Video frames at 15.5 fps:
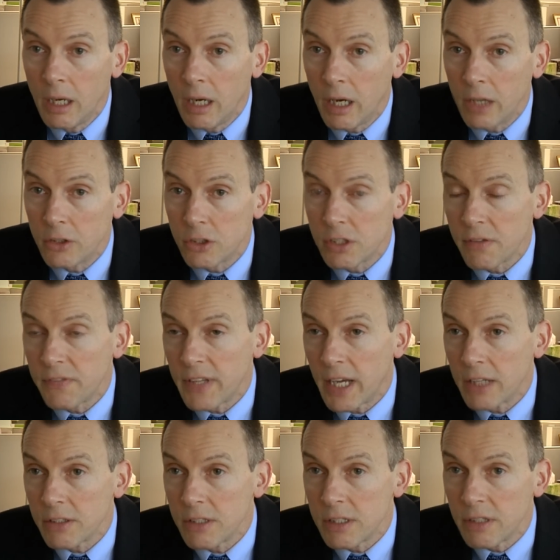hundreds of
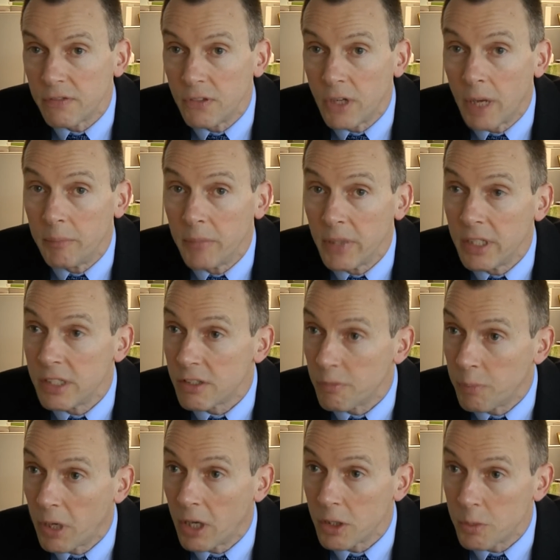thousands, if not millions
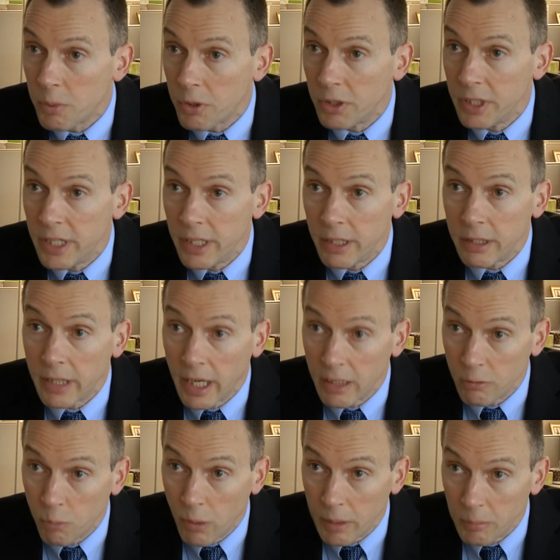of parts per year
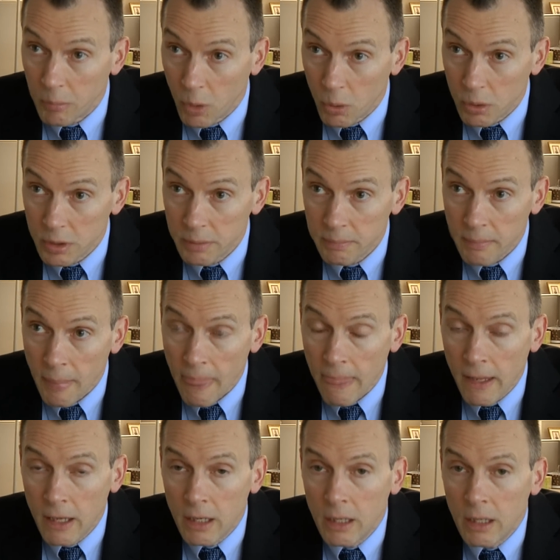out of one mold.
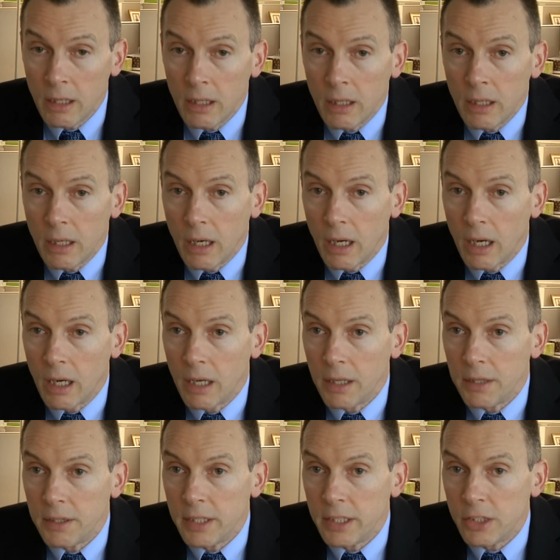
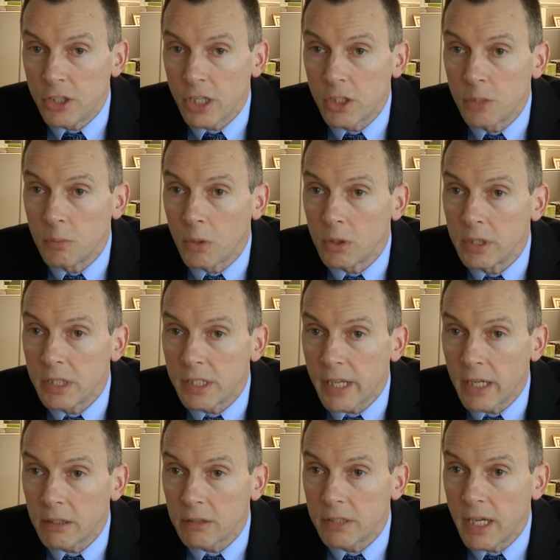Uh, injection molding
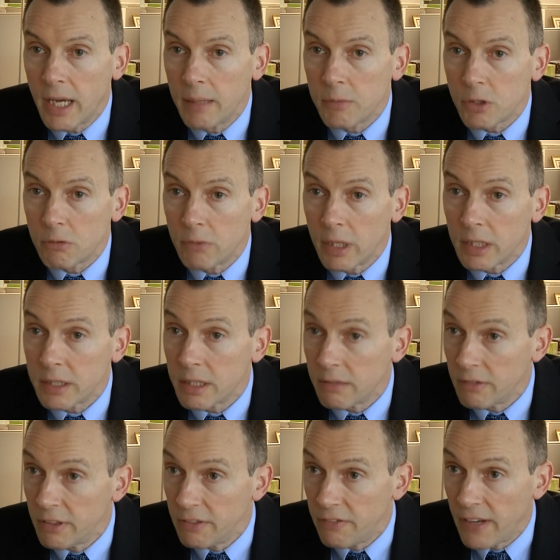cycle times are
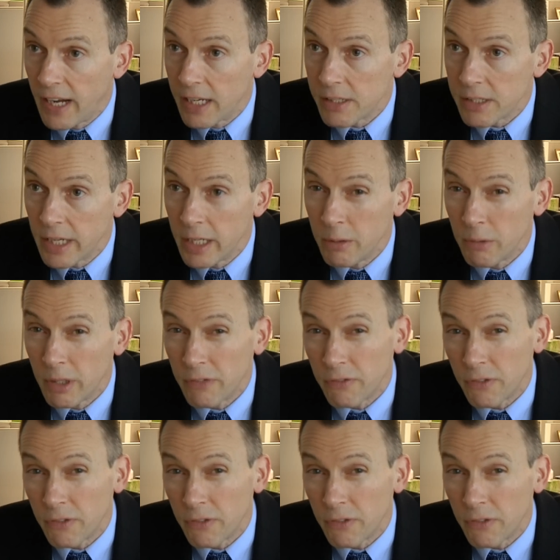relatively fast, anywhere